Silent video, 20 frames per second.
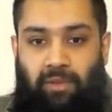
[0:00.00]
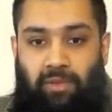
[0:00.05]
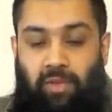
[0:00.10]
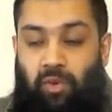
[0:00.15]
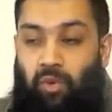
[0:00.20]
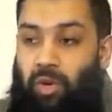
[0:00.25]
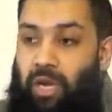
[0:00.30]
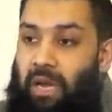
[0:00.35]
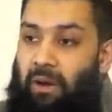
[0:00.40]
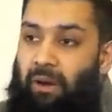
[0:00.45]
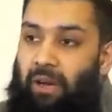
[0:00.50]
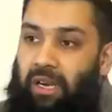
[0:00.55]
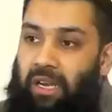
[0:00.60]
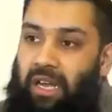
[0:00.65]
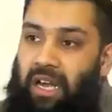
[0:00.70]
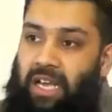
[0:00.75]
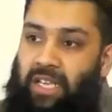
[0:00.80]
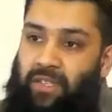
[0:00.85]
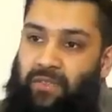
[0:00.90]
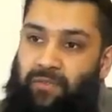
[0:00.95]
So look how
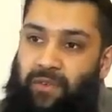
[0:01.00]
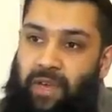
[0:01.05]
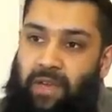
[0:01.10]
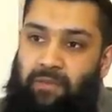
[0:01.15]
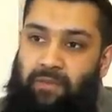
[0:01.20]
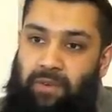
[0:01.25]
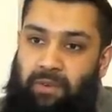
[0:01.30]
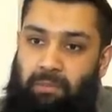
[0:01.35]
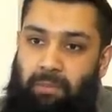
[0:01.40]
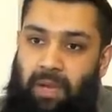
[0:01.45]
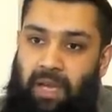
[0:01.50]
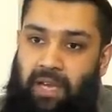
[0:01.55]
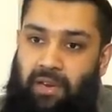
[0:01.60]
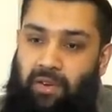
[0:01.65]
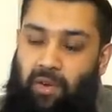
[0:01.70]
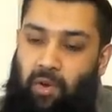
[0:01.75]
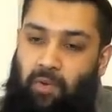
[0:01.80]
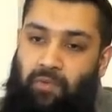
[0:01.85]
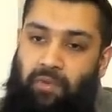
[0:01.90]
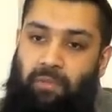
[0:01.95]
Allah has favored
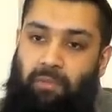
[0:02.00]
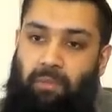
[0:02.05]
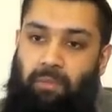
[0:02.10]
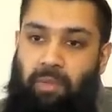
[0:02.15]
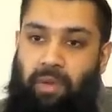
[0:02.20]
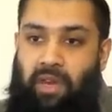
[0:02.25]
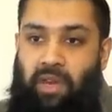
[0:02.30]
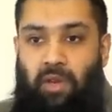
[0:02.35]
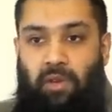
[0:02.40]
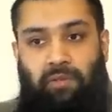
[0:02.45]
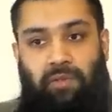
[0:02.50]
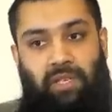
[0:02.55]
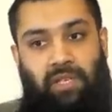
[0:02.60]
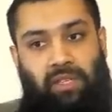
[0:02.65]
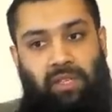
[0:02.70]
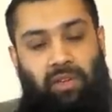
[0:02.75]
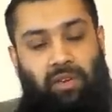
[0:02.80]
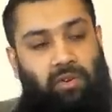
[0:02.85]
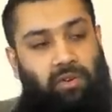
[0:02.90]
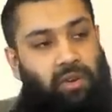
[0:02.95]
man over many of his
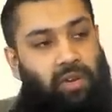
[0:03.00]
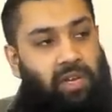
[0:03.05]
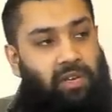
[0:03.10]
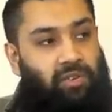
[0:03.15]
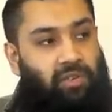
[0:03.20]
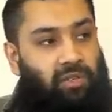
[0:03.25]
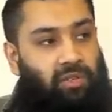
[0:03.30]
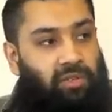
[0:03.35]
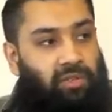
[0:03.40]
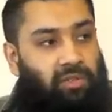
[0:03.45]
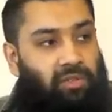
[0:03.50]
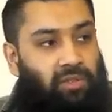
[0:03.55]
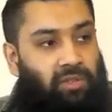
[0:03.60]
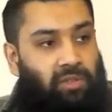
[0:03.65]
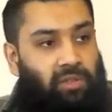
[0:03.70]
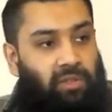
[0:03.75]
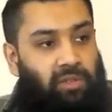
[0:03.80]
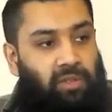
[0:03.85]
other creations.